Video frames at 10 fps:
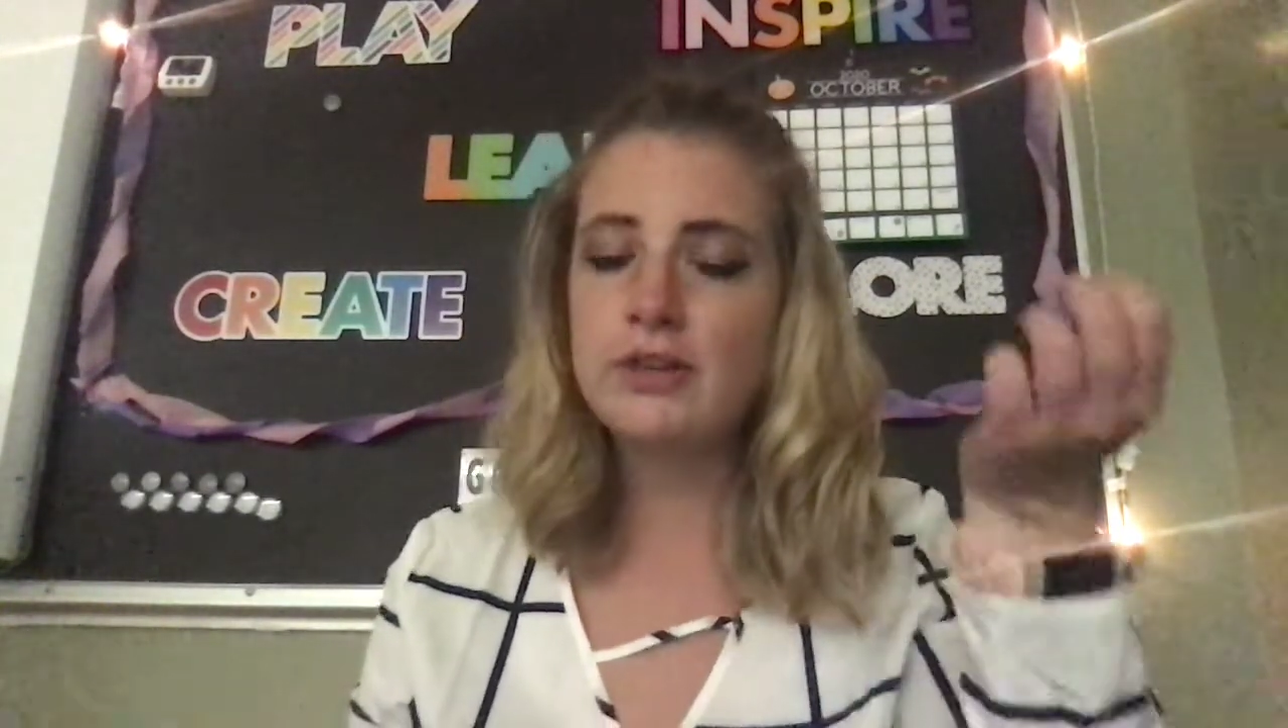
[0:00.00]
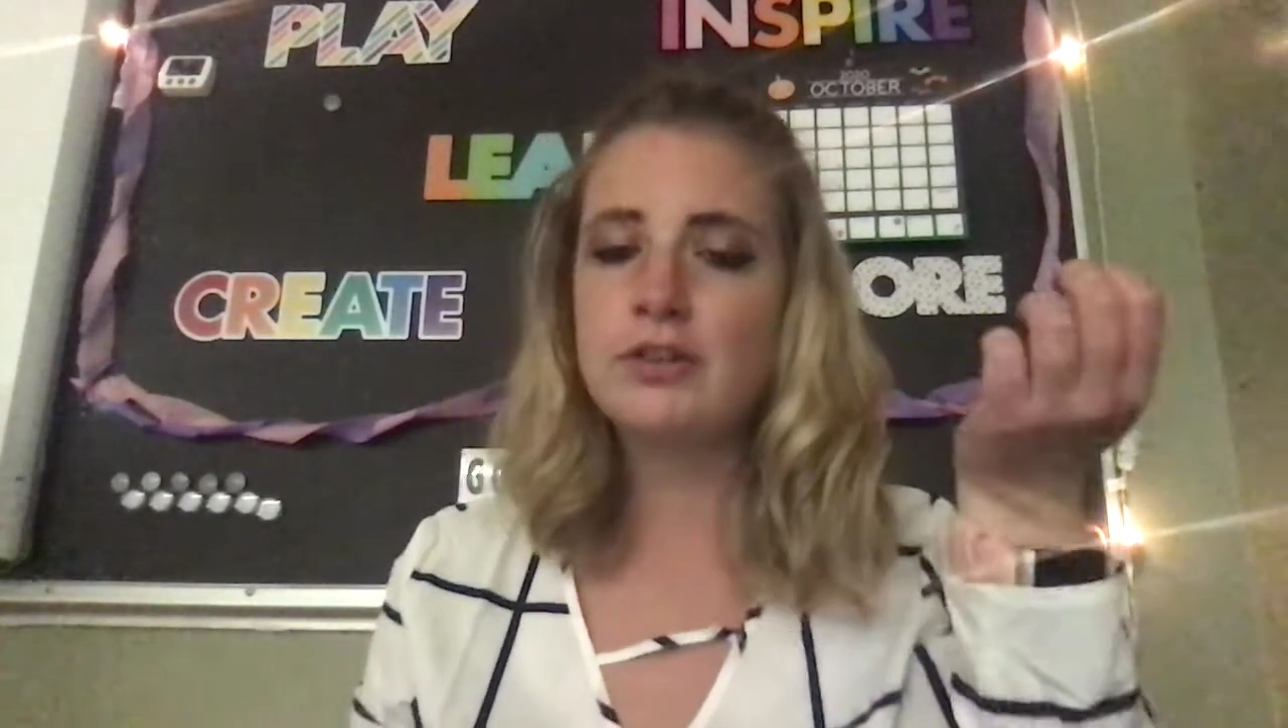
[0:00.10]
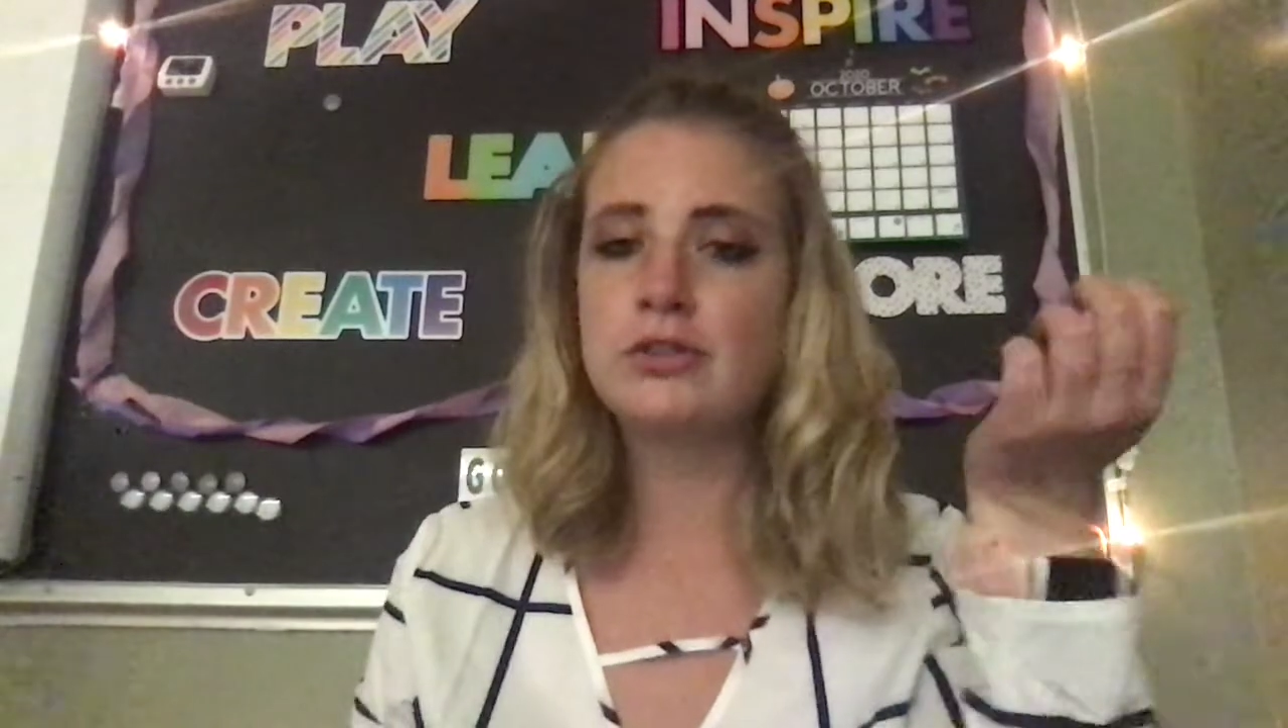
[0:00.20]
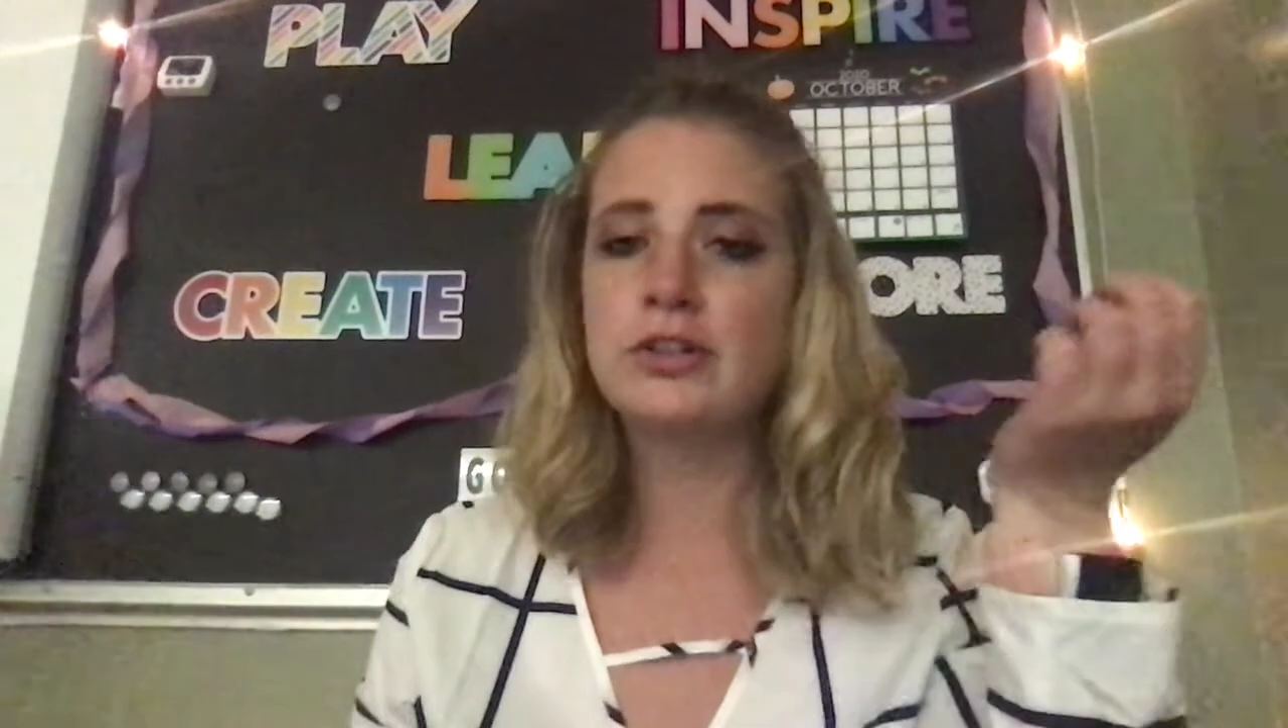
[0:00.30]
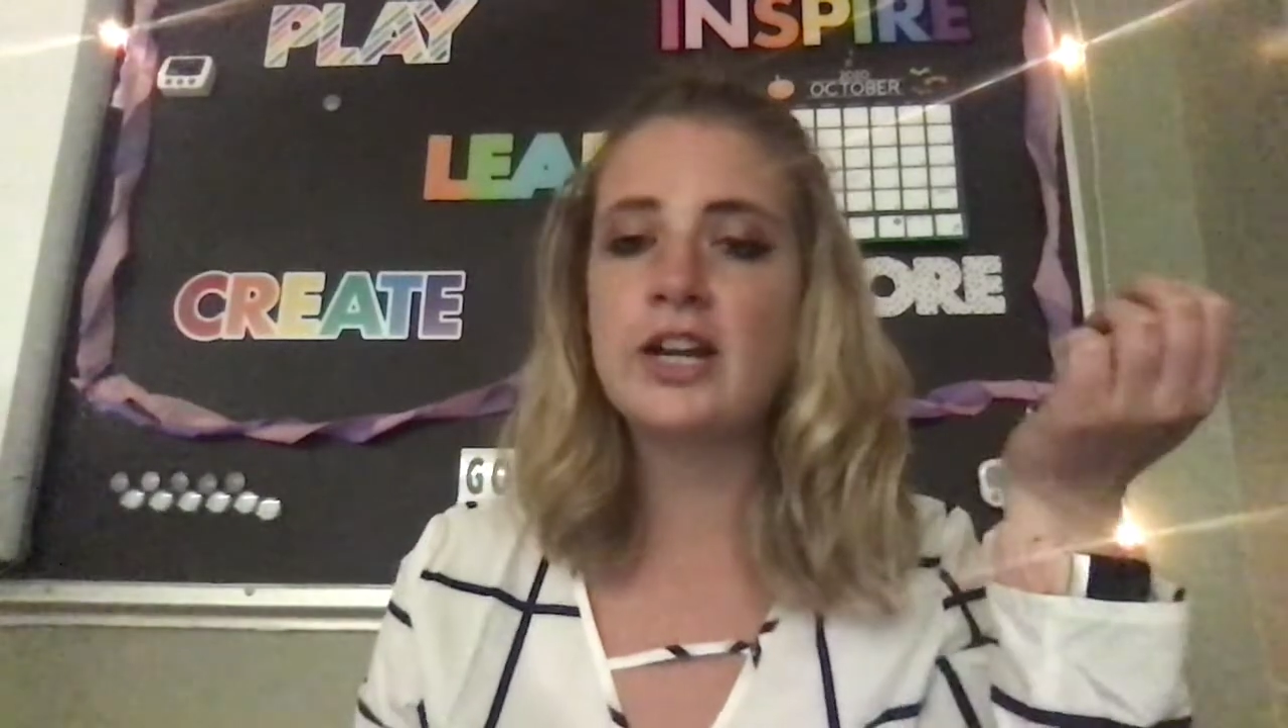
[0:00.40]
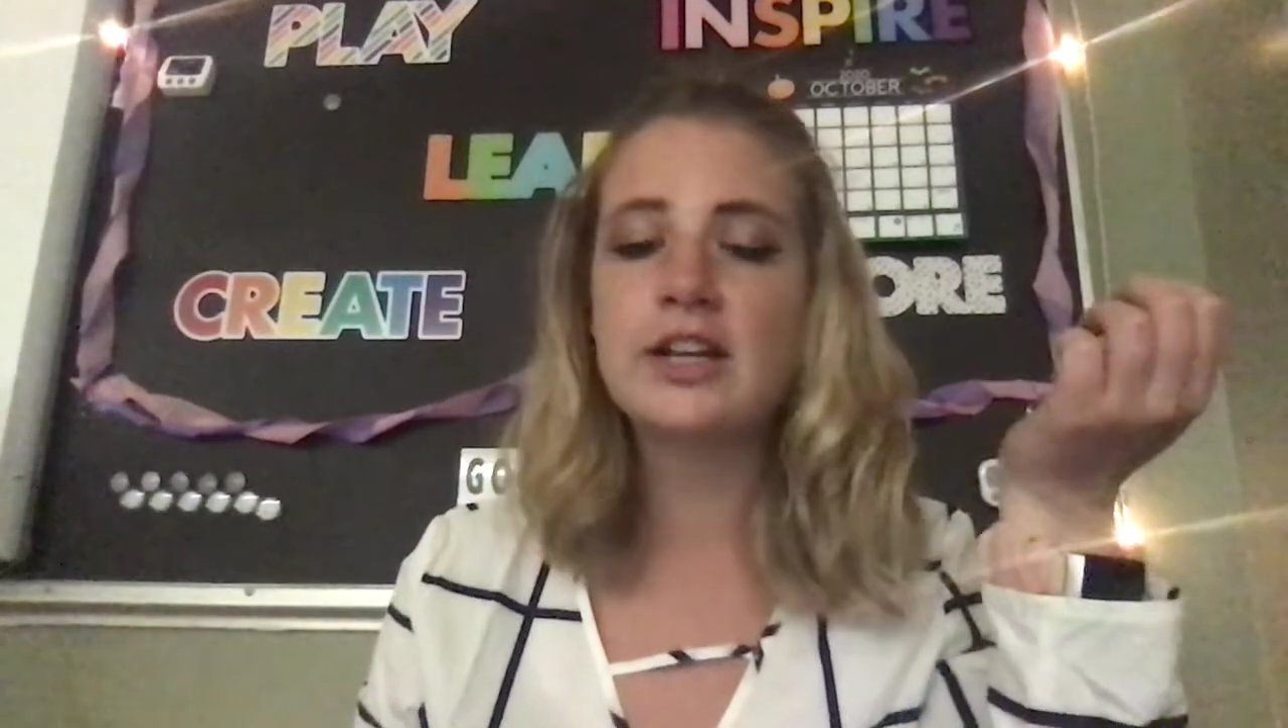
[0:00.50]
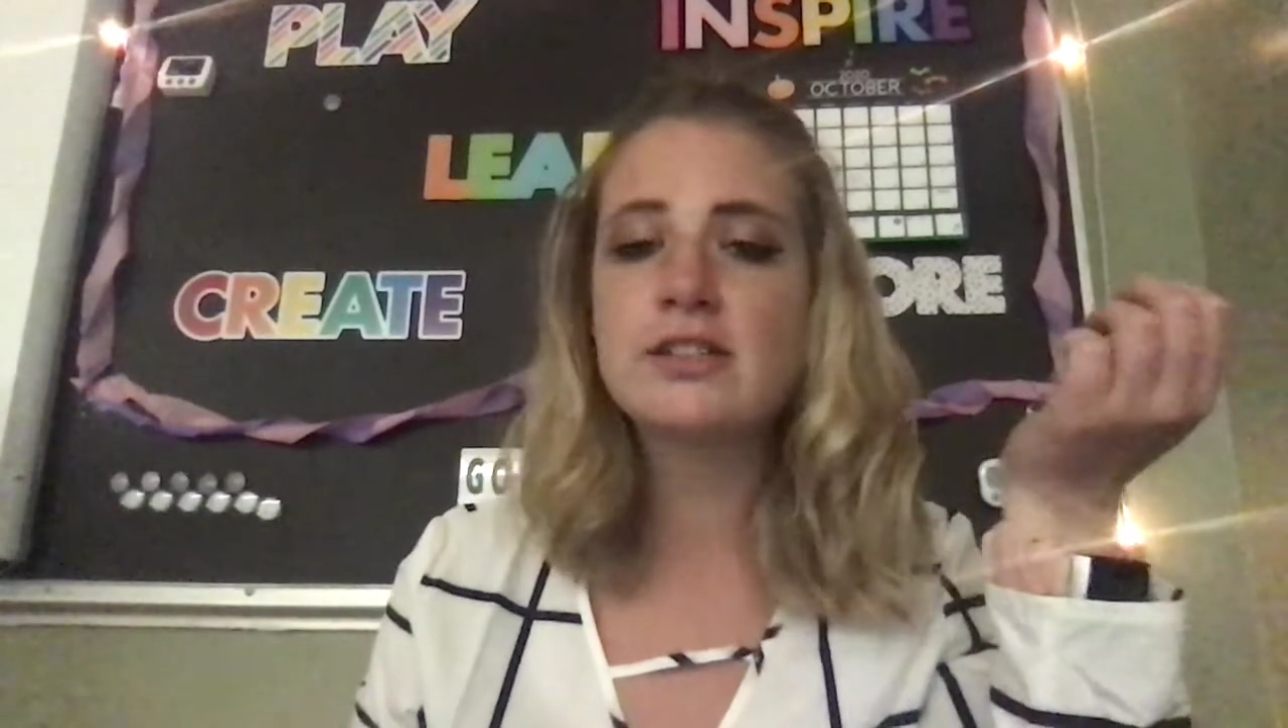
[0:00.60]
if you're reading a